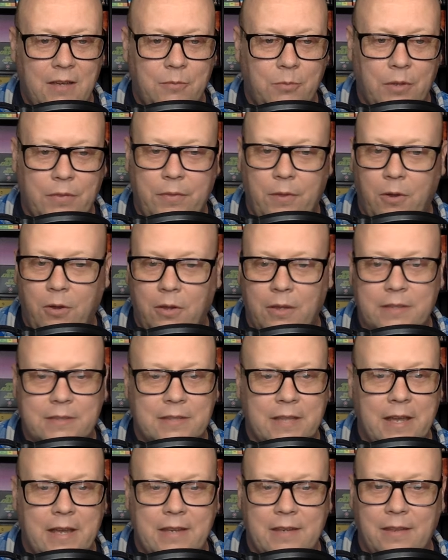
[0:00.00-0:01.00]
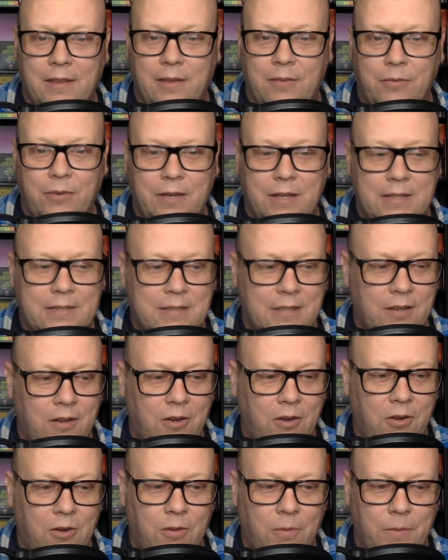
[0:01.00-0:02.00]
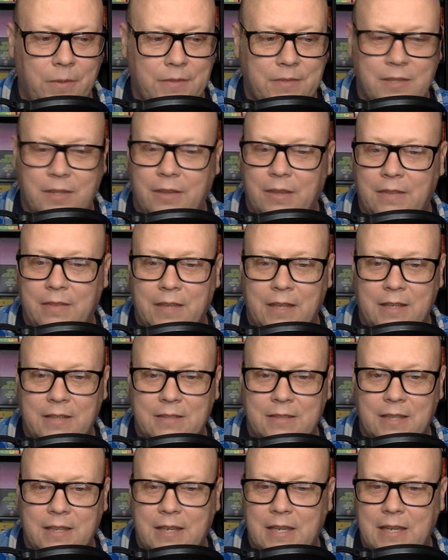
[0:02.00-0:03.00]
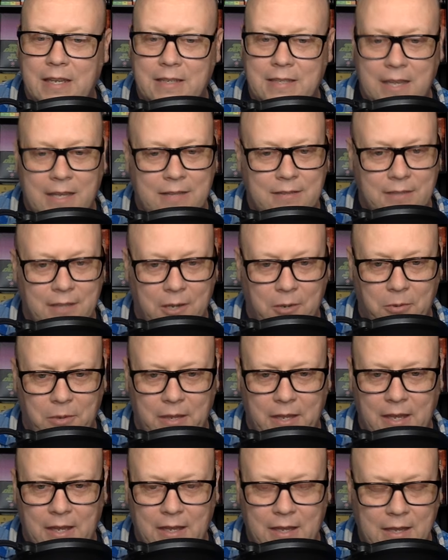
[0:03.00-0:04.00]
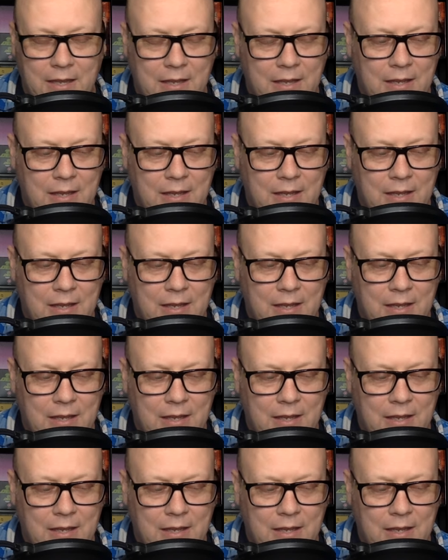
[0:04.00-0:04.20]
with all his line deliveries and all the silly things that he takes literally.